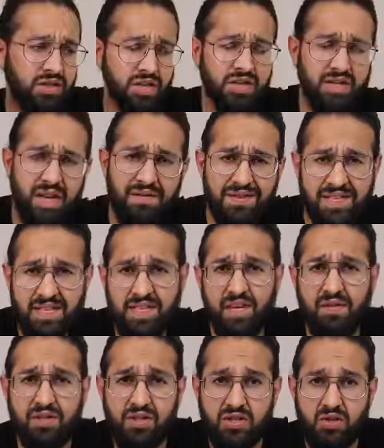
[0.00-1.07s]
So the service
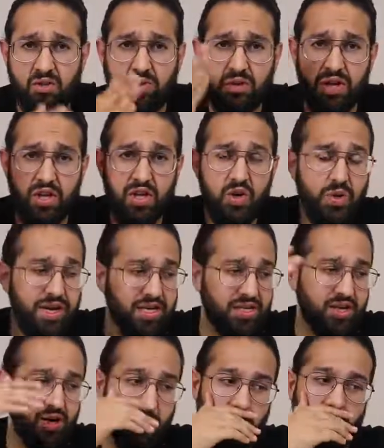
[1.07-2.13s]
itself is called
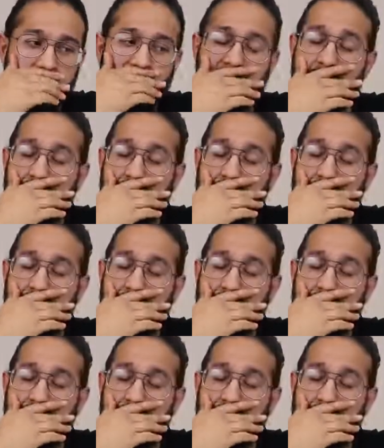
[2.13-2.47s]
USGoBuy.